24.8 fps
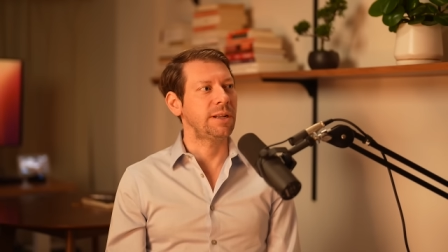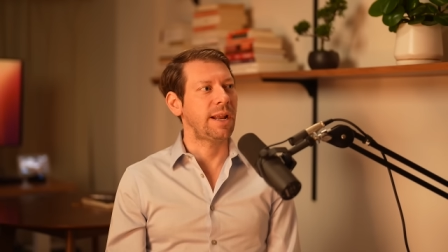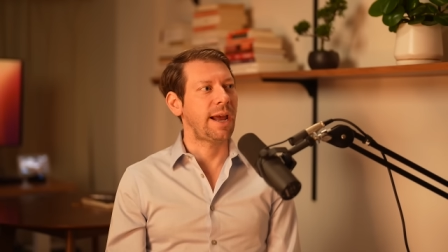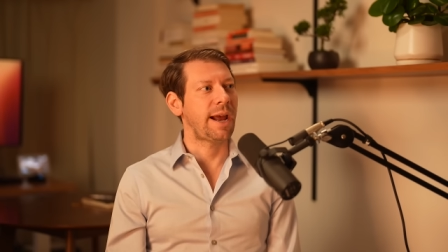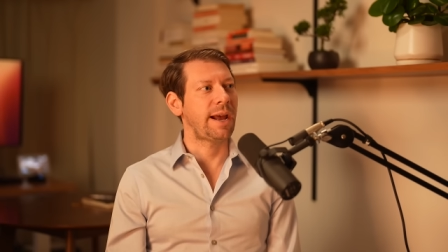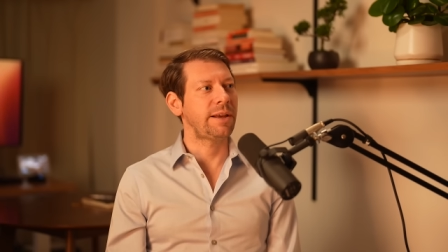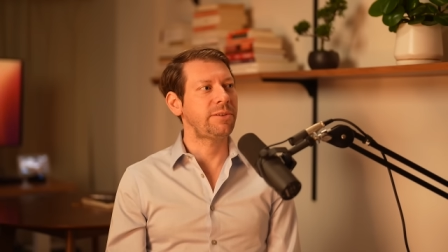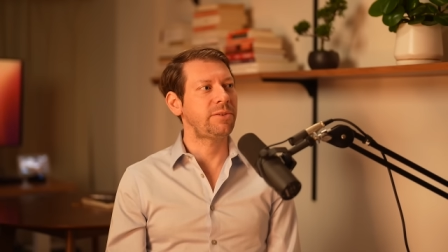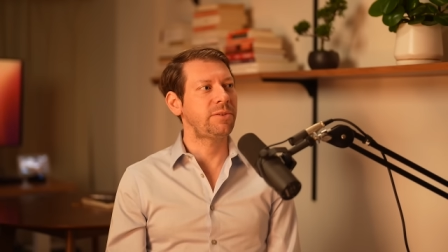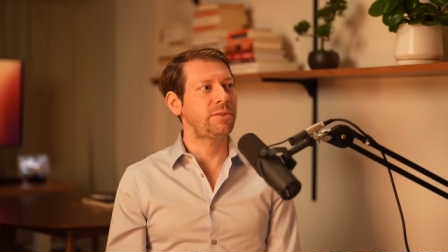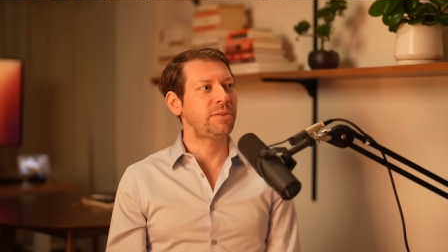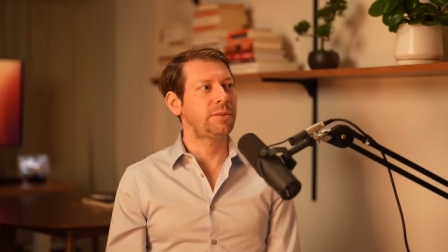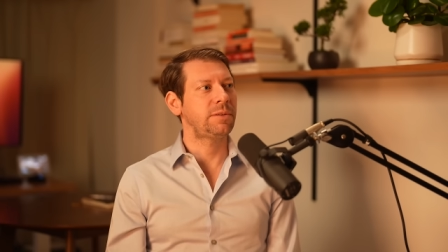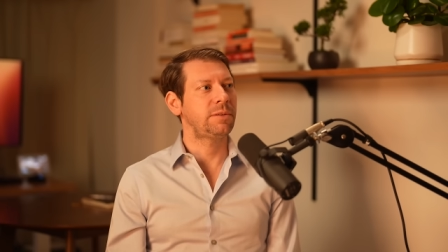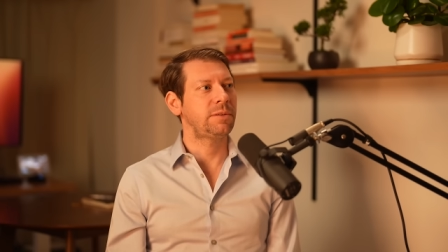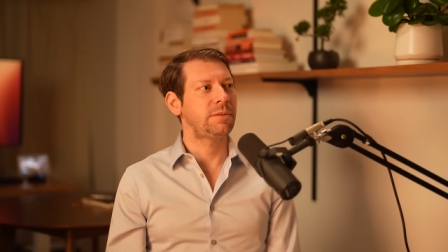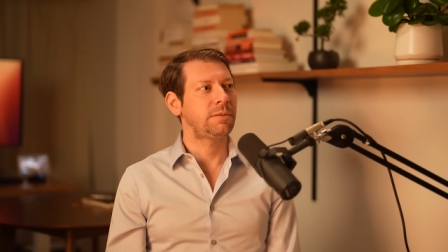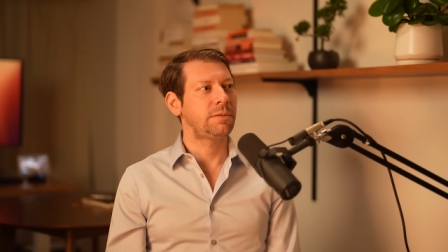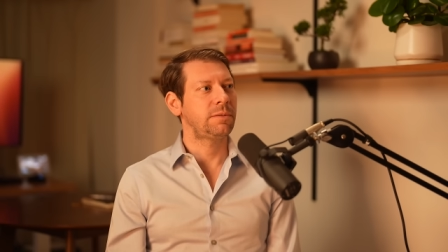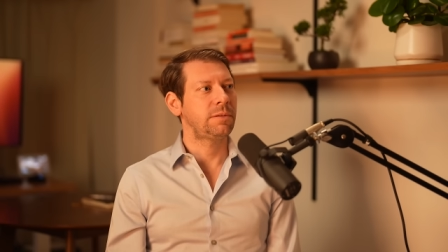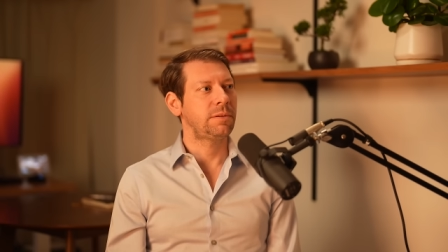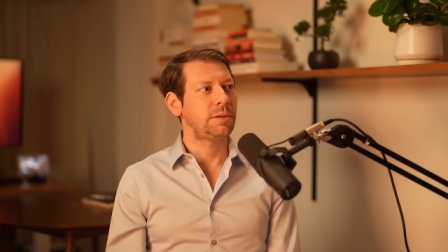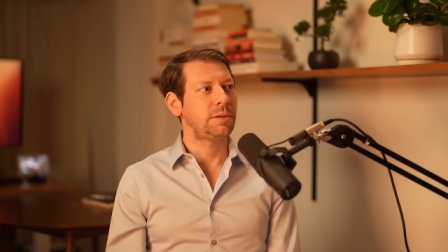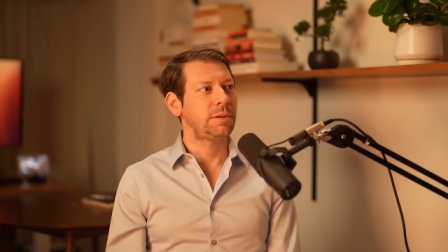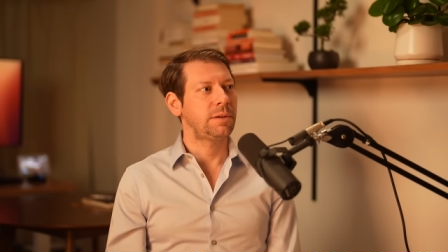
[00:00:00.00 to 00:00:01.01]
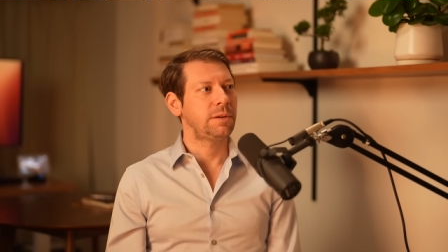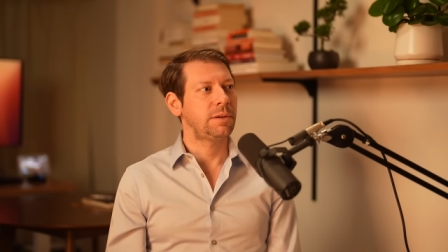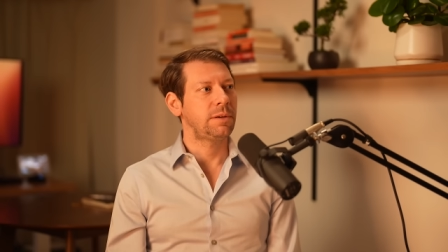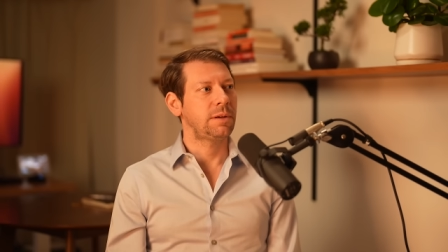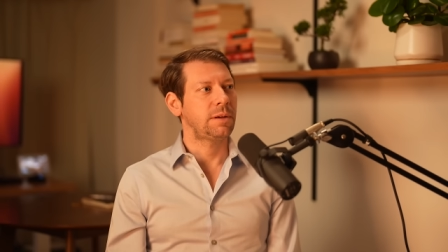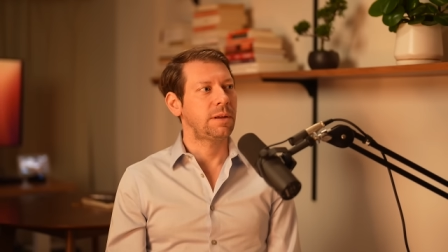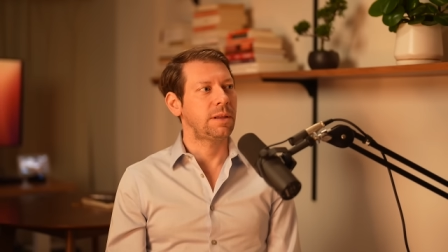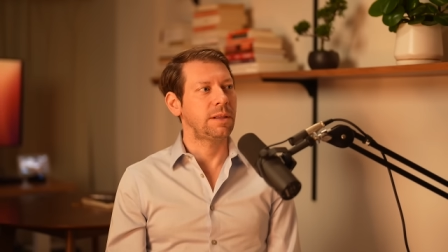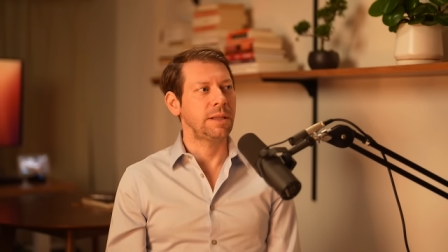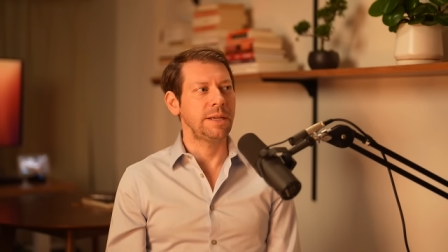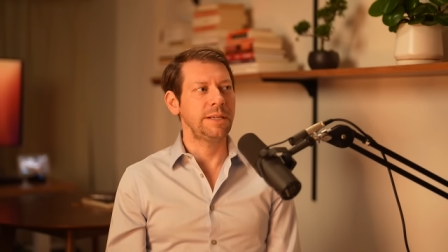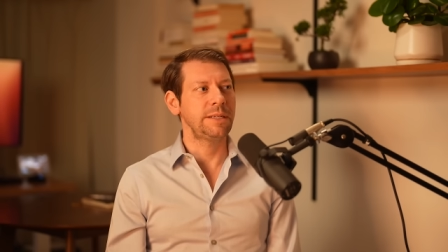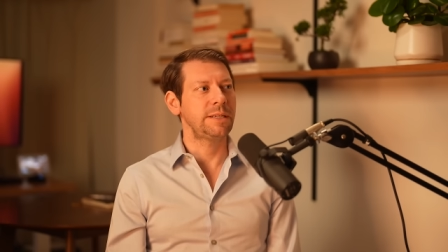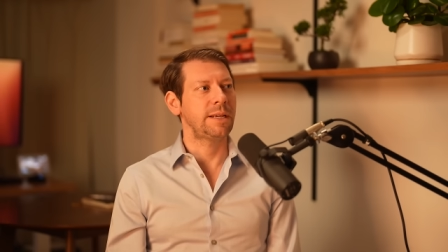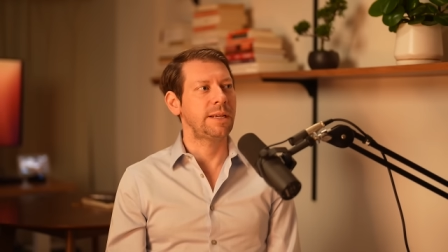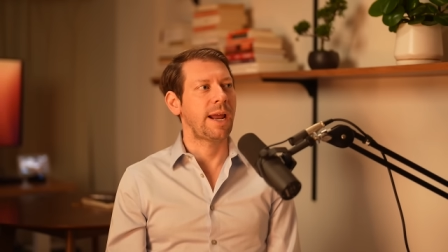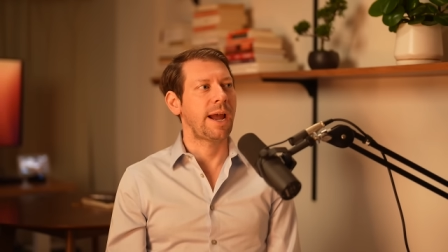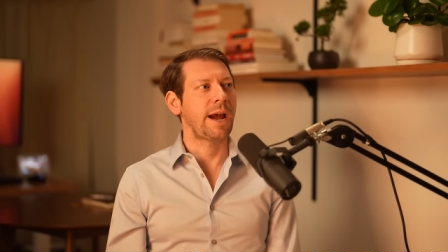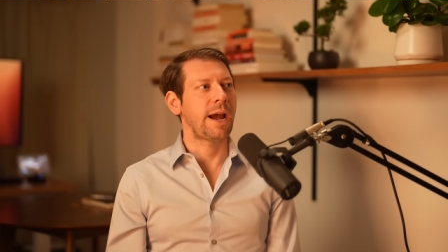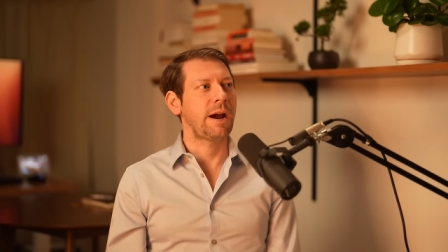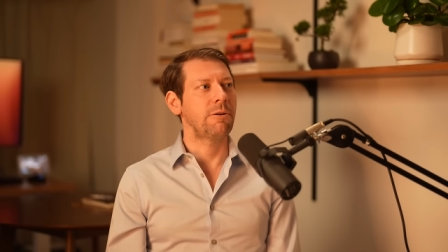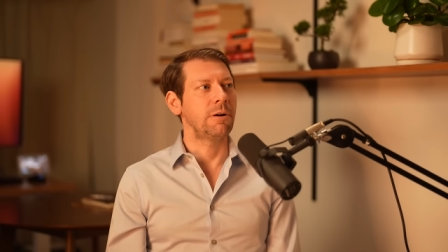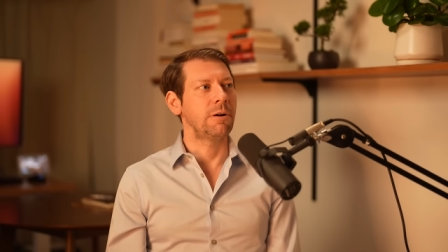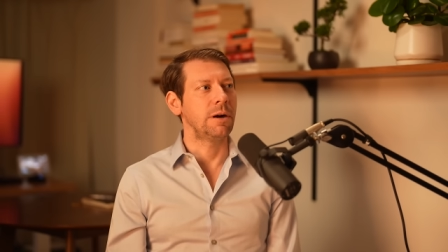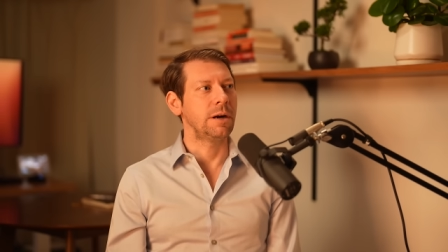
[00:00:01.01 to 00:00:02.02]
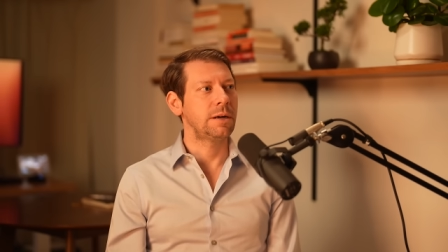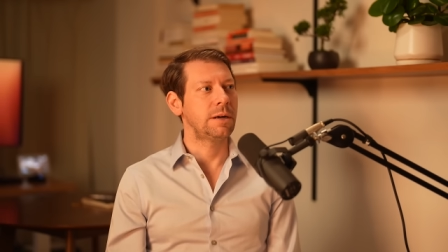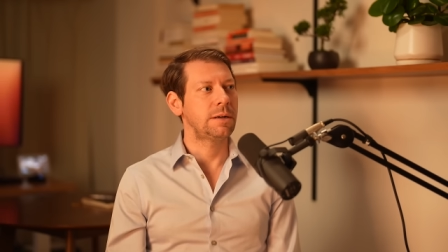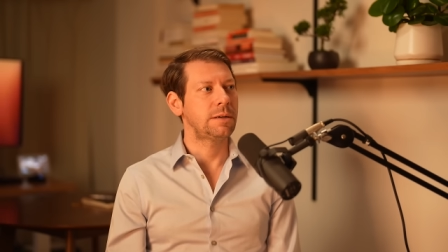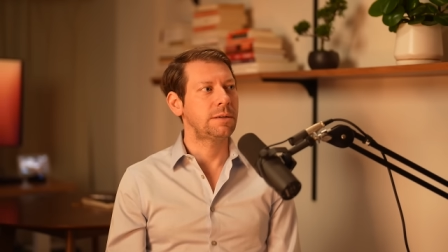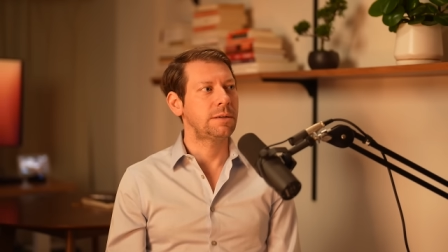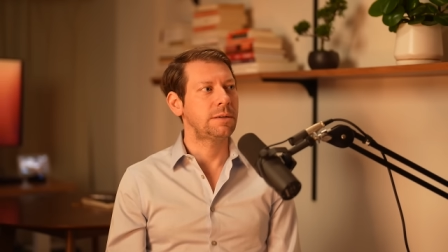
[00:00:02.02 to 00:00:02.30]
lasts at least an hour.